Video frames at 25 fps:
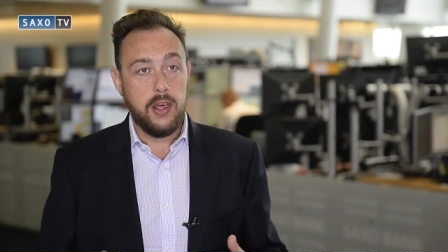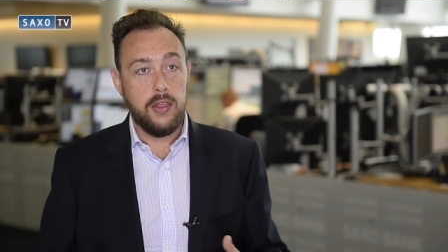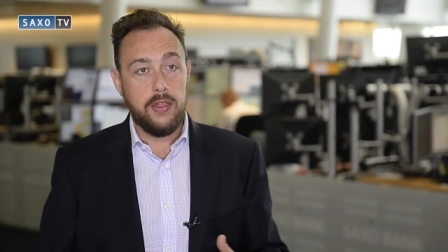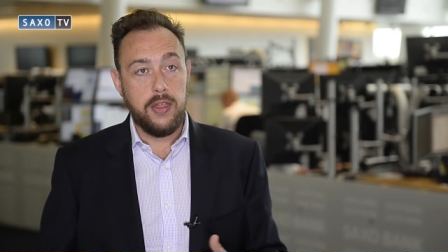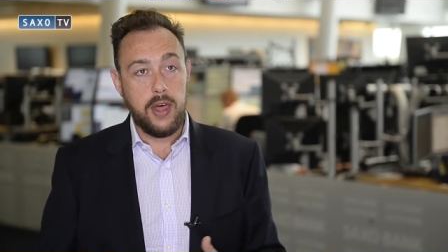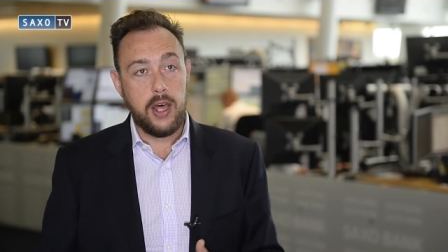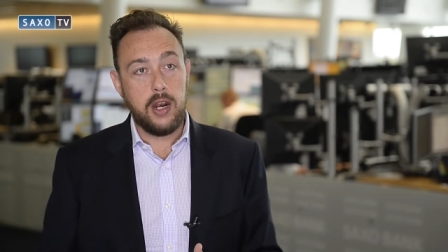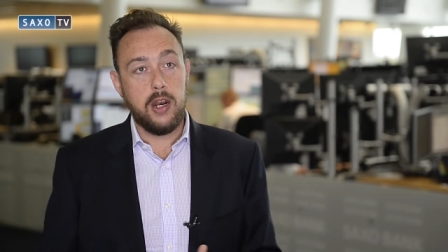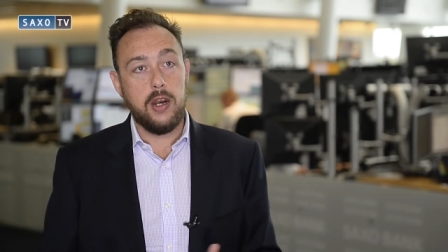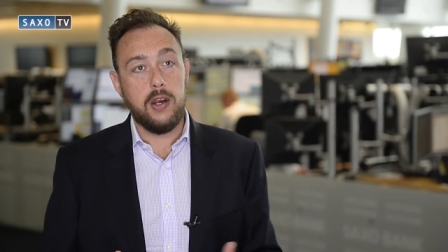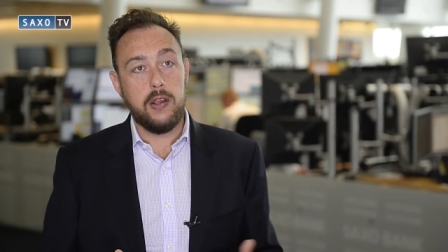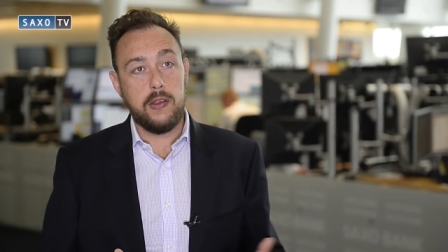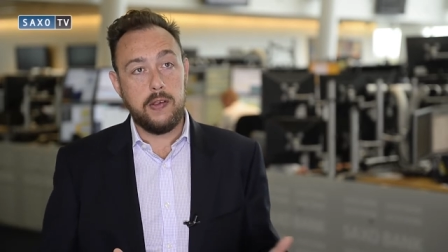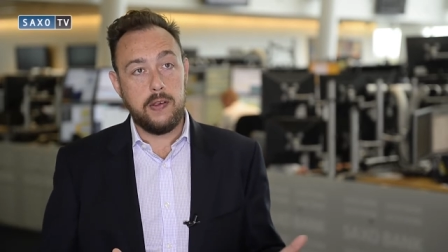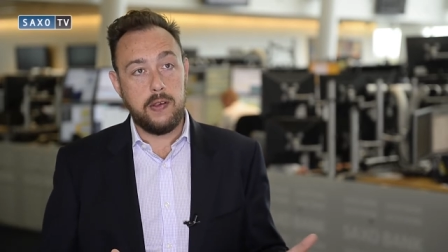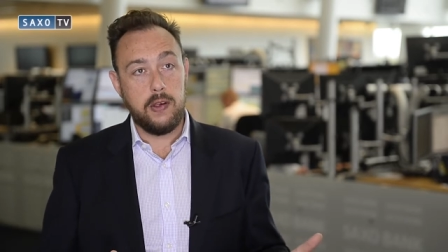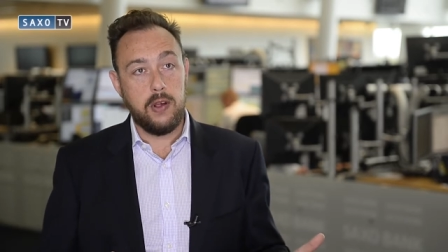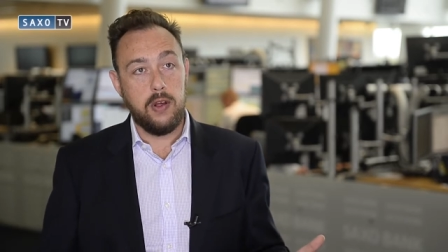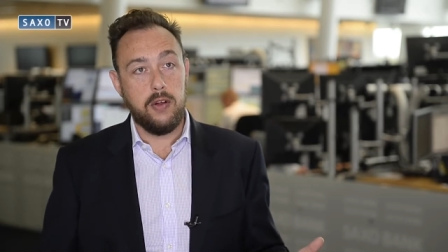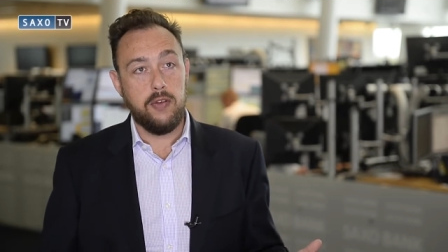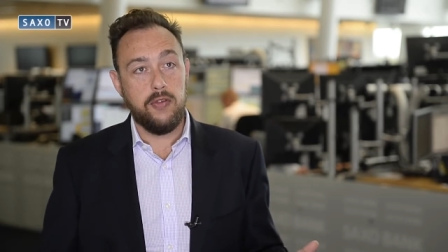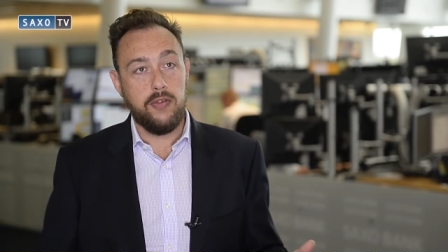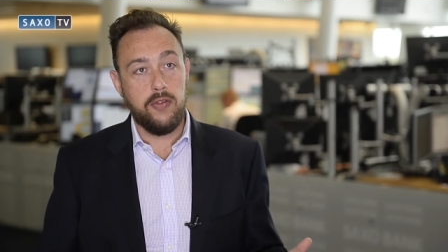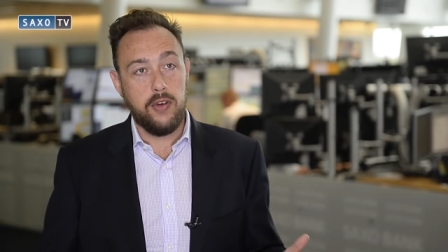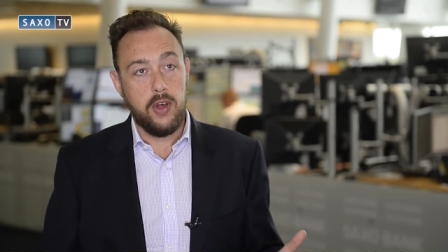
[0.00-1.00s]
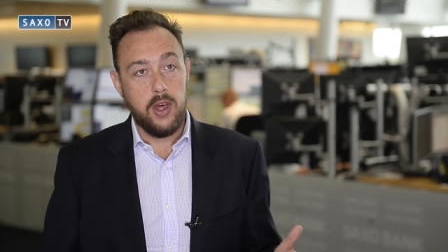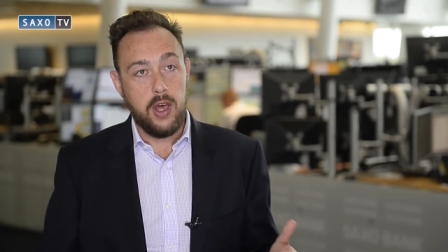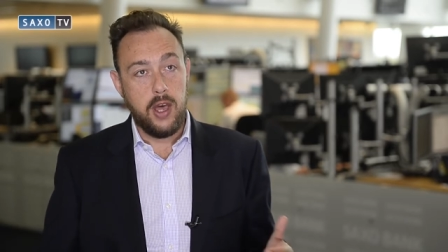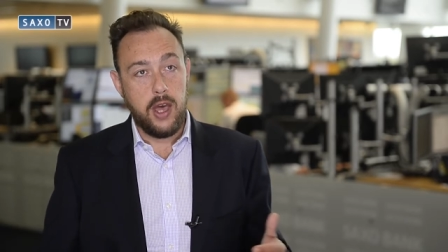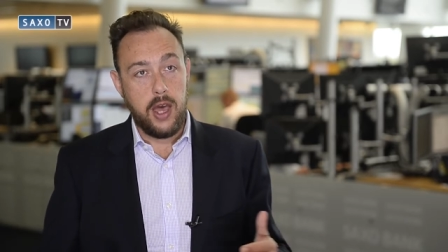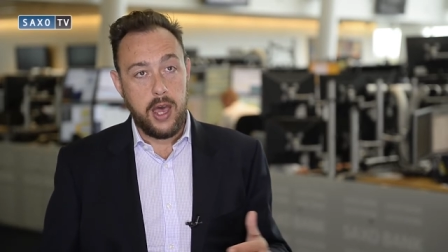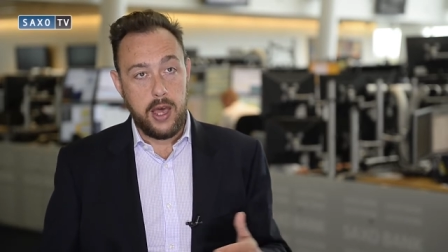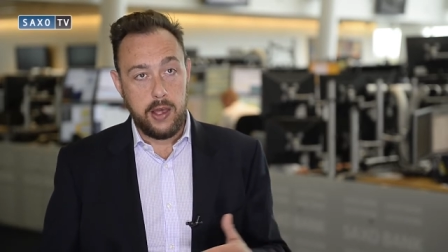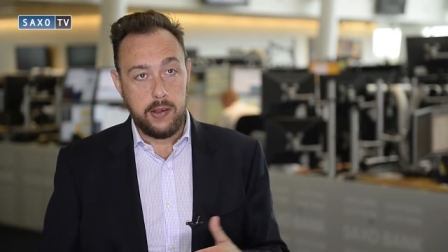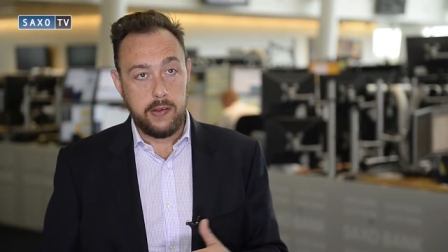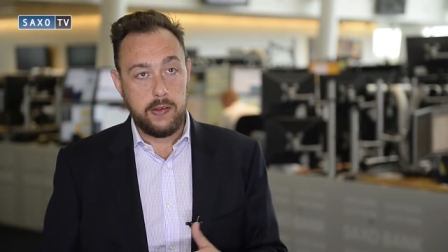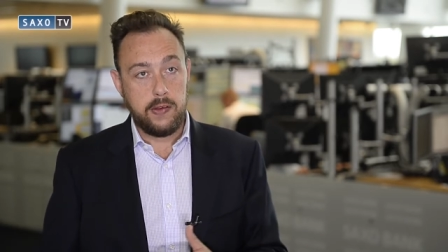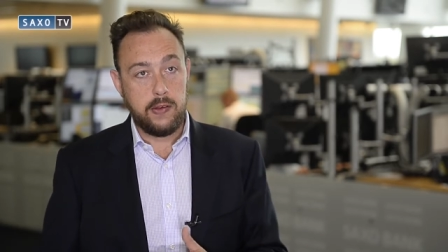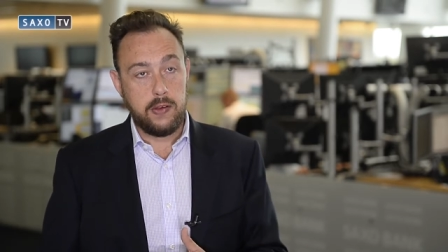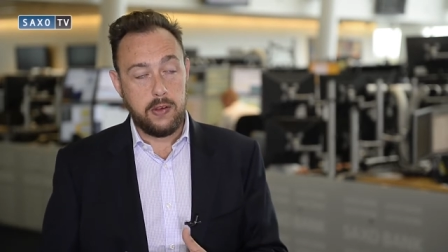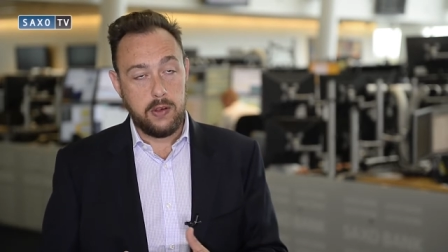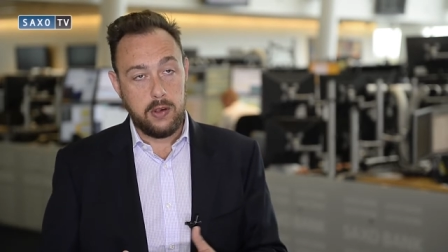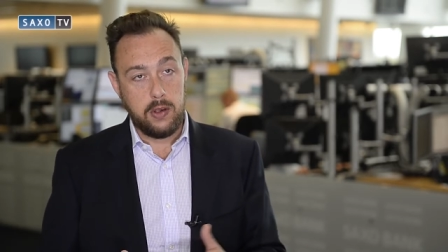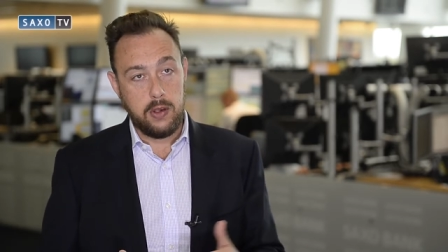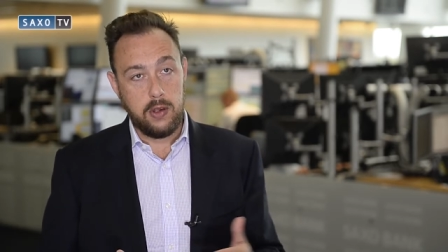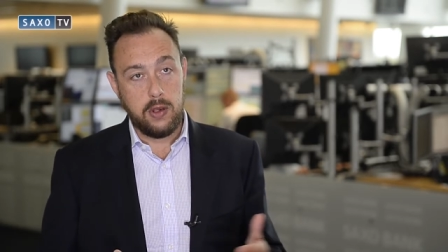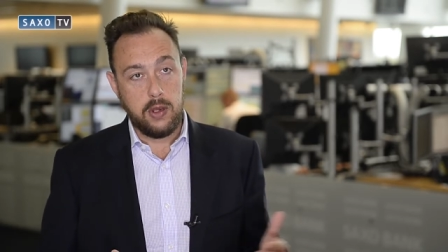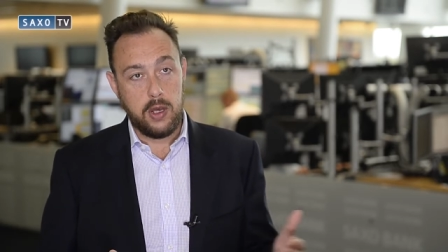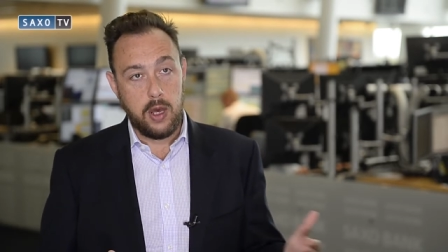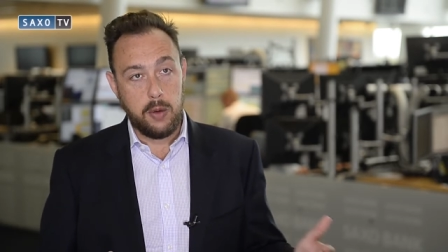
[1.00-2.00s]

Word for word: that in itself has uh,